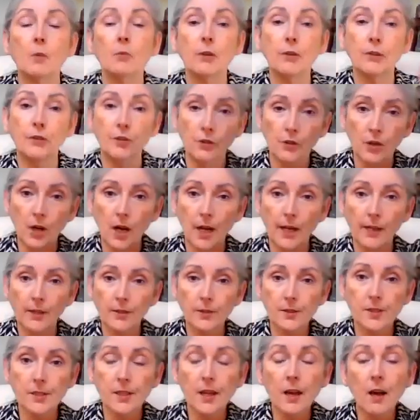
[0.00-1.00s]
with your
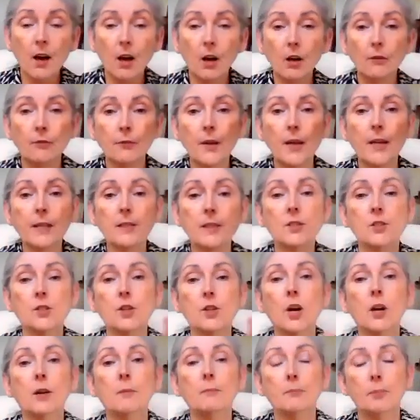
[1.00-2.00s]
higher self and
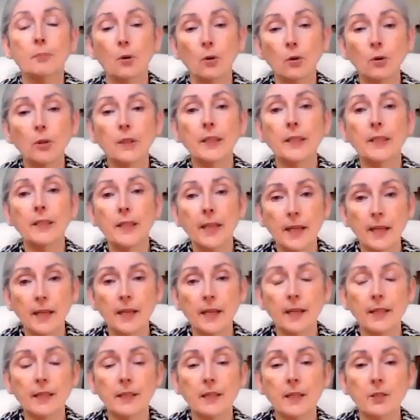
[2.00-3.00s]
start pulling
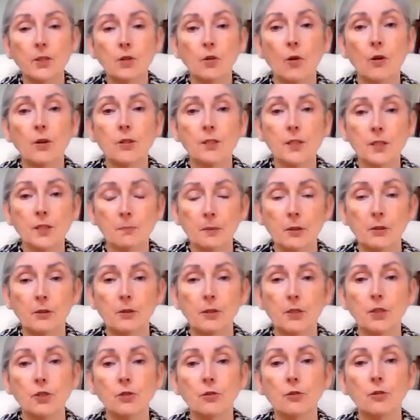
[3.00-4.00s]
in your
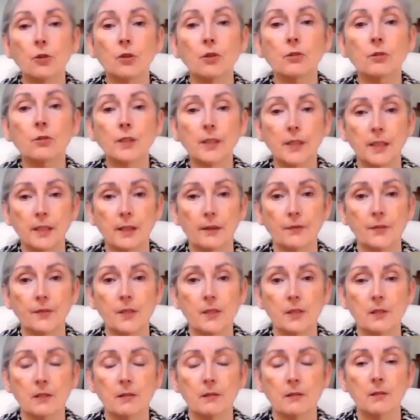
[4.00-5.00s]
spiritual
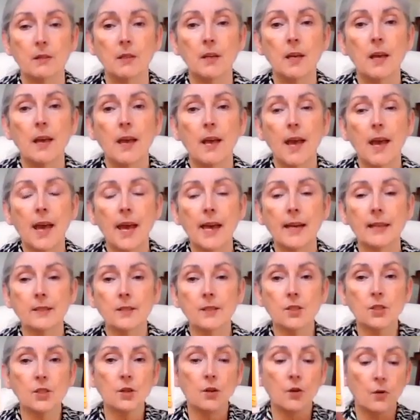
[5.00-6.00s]
gifts.
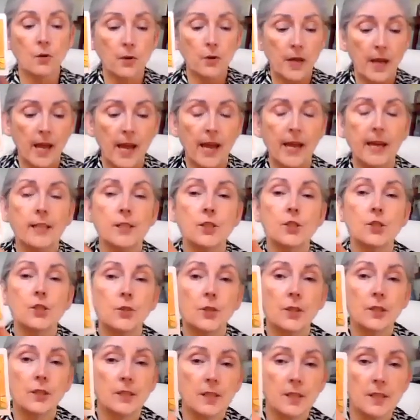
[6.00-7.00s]
And so, as
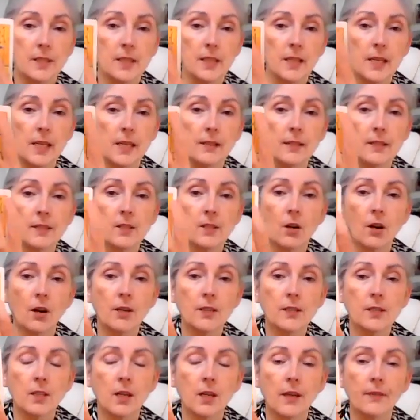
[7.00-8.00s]
you can see, this
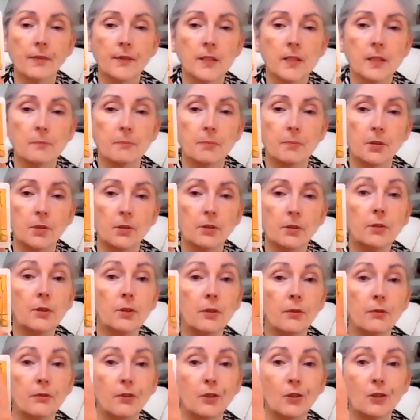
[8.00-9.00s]
card's got this
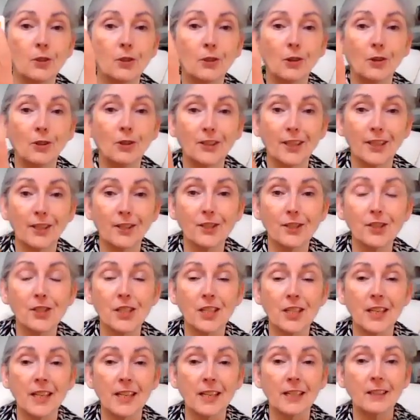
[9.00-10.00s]
beautiful gold
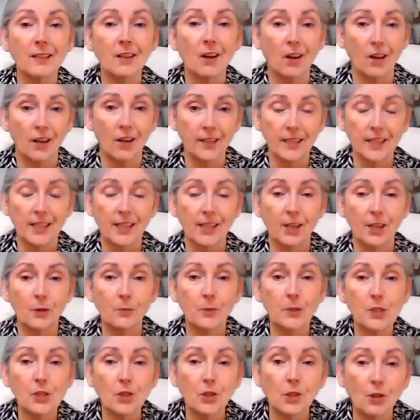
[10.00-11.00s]
energy on here,
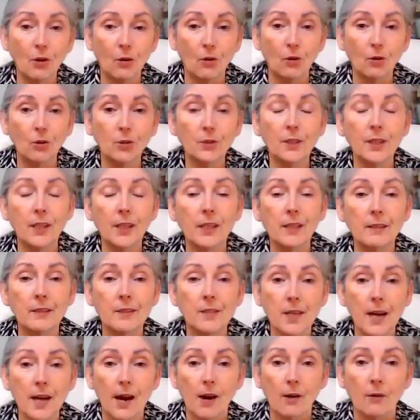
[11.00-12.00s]
which gold
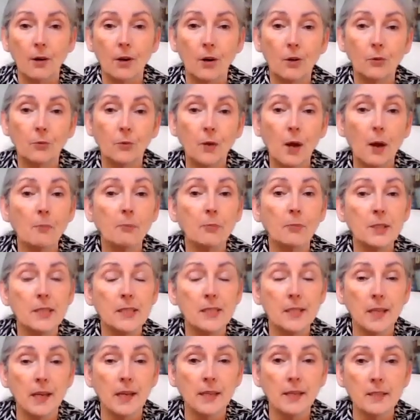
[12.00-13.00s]
in tarot
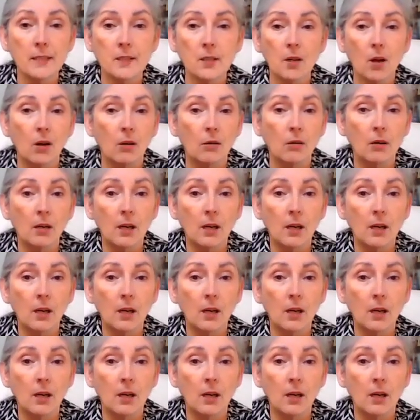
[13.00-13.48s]
represents